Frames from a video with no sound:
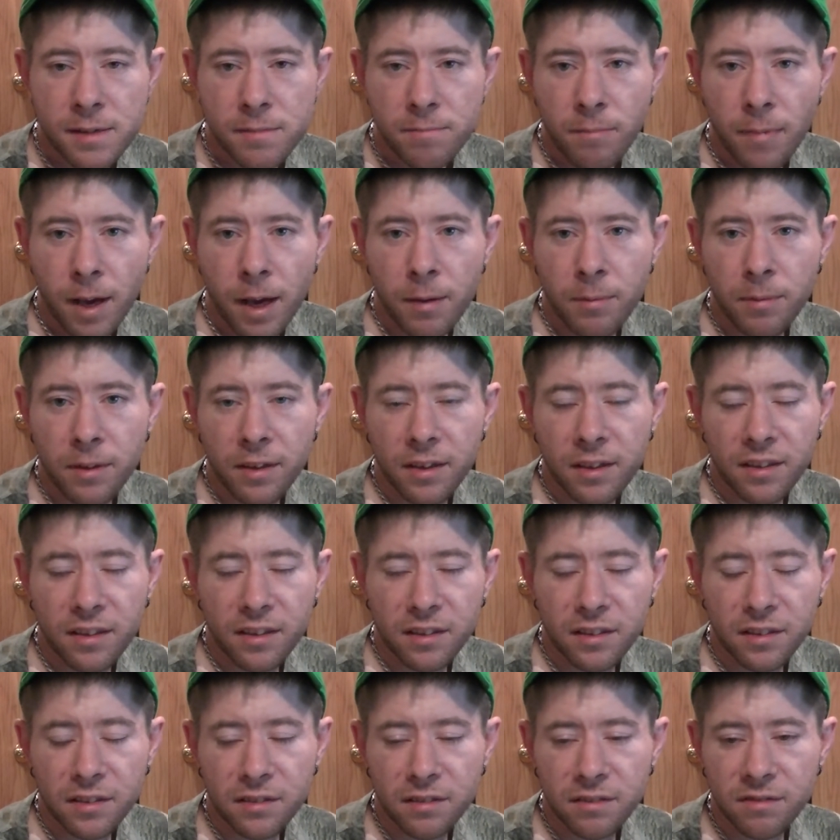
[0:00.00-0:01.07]

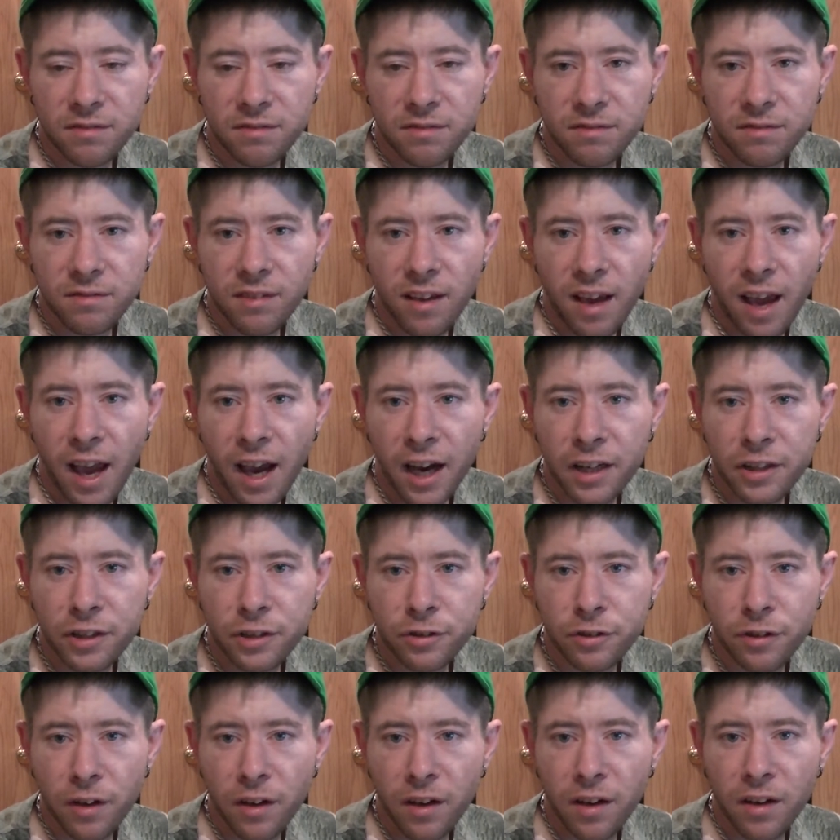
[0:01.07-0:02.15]
maybe
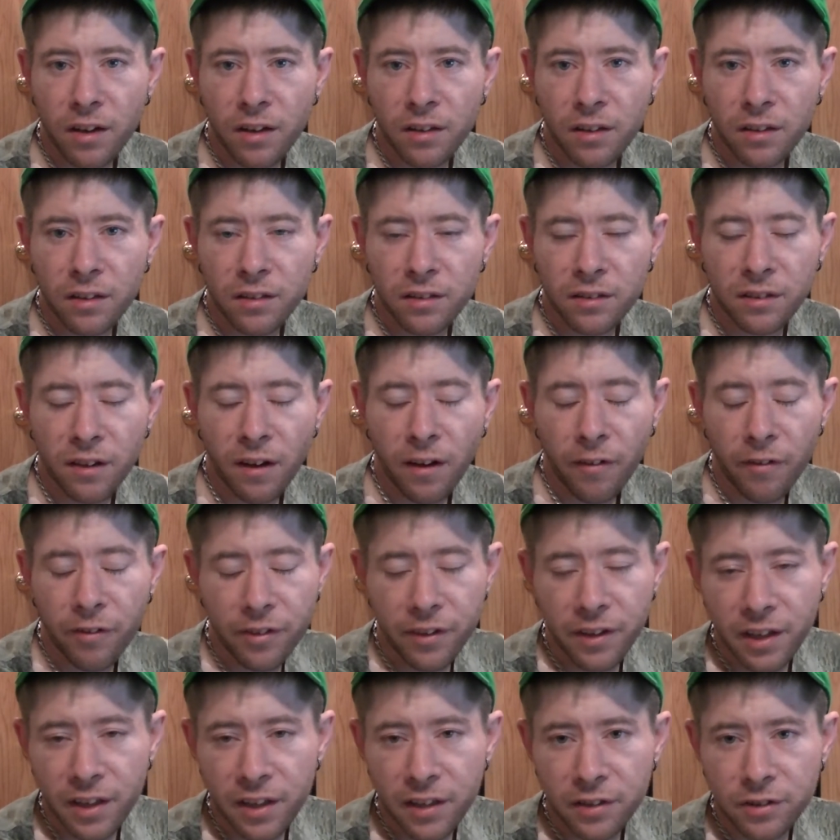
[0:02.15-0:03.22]
extra of
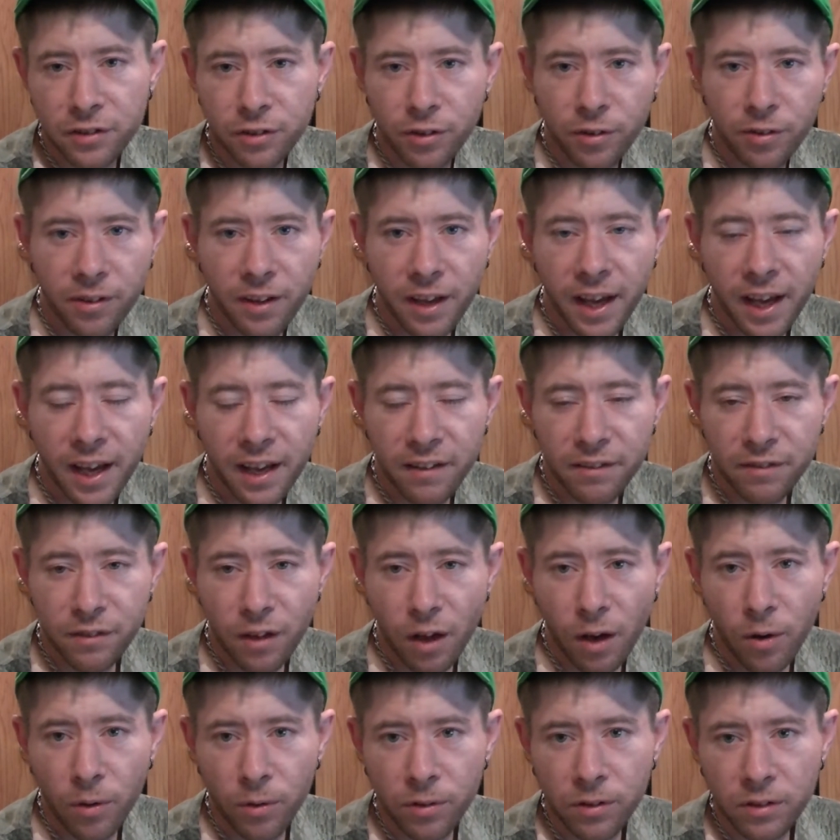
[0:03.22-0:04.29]
this or that?
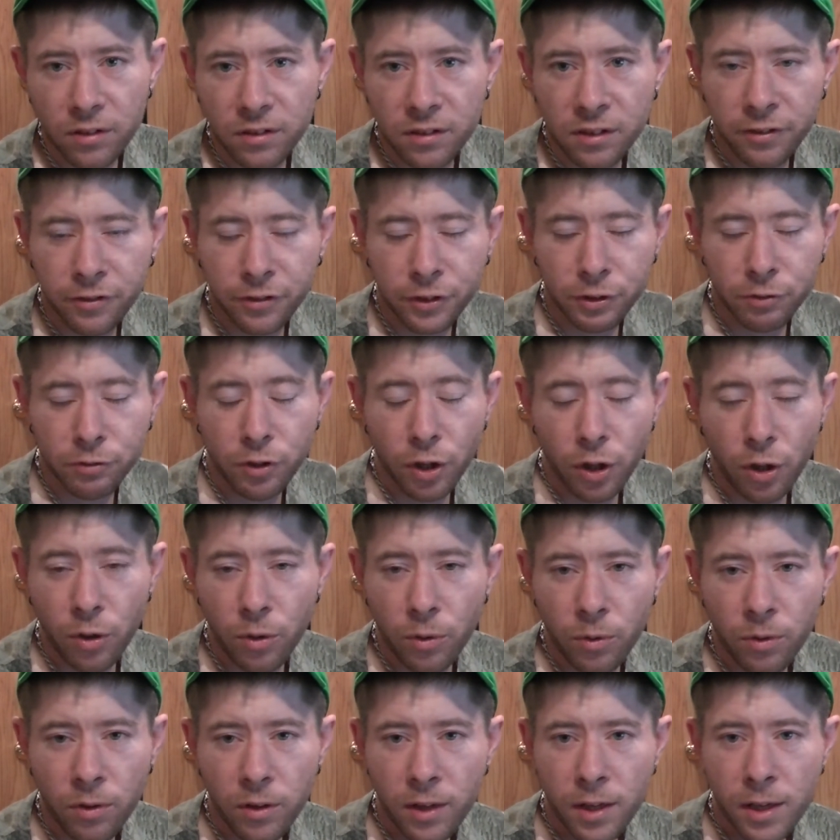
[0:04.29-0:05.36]
No, because if you
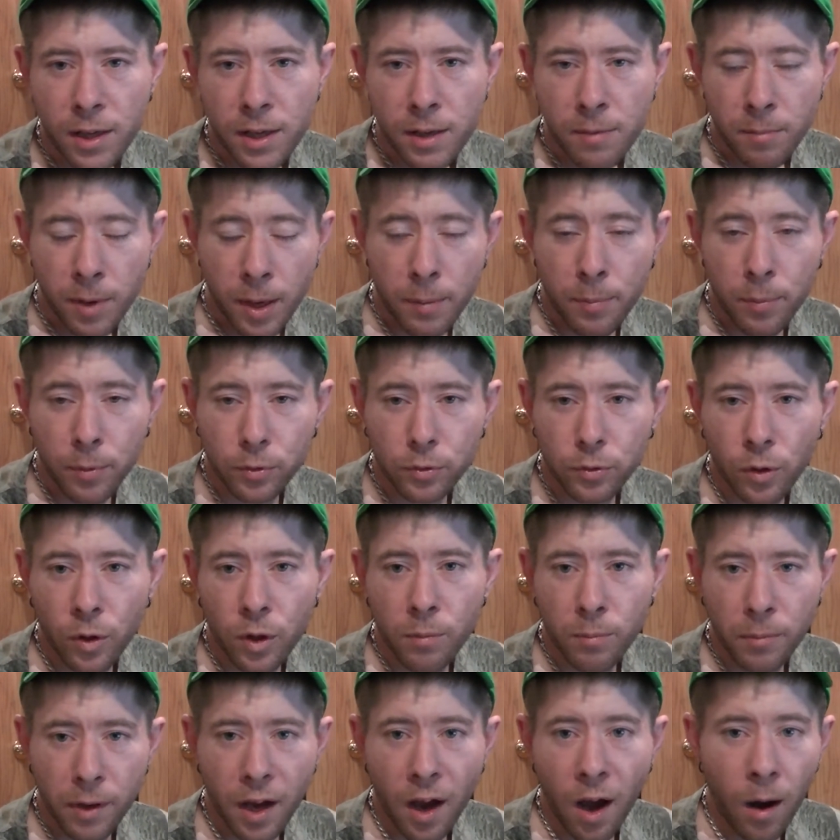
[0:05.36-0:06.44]
do, people's going
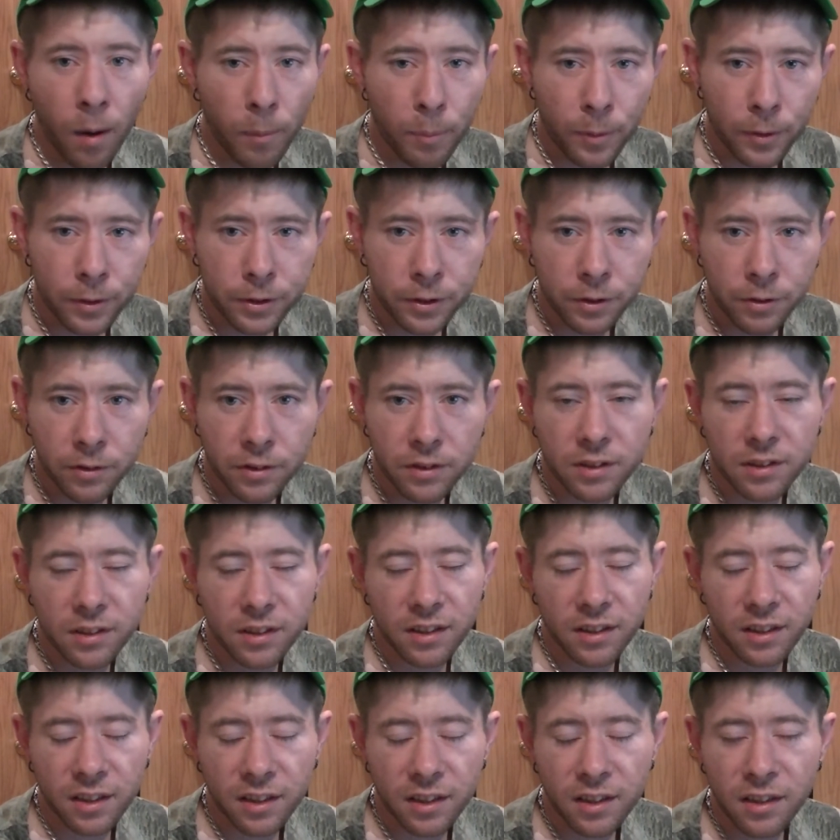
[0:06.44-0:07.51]
to be opportunists
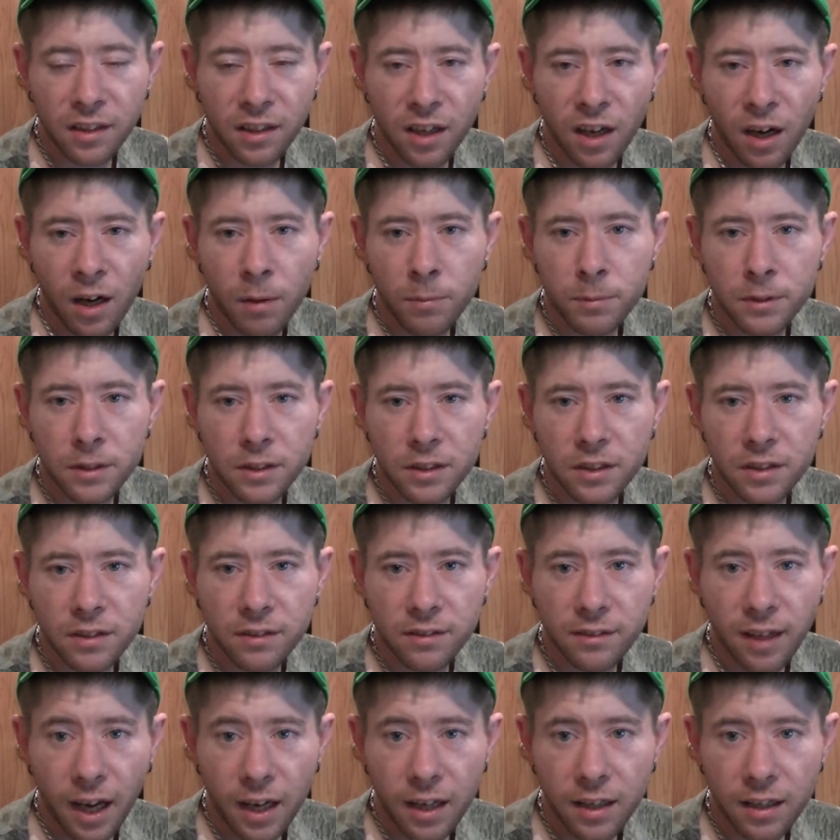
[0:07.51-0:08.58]
again and come and
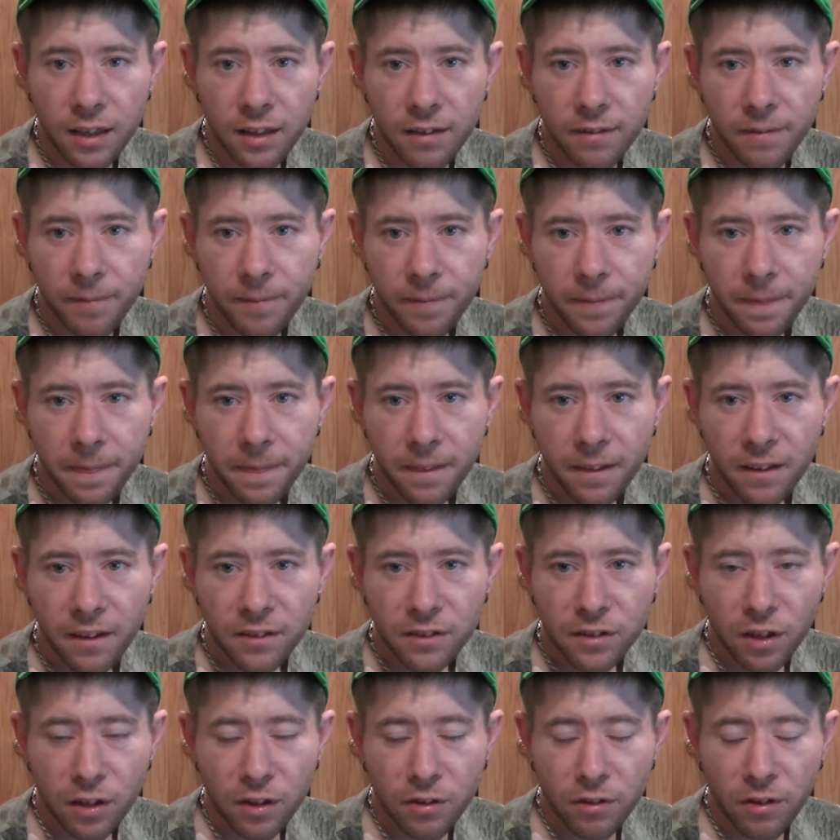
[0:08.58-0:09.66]
just take it.
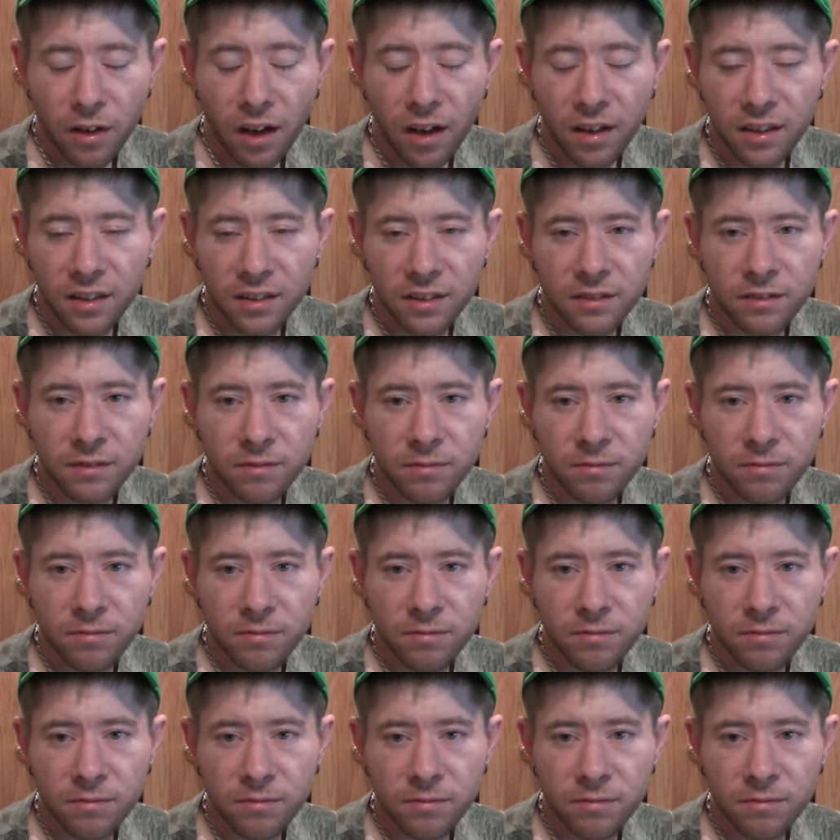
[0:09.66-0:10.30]
So you got to,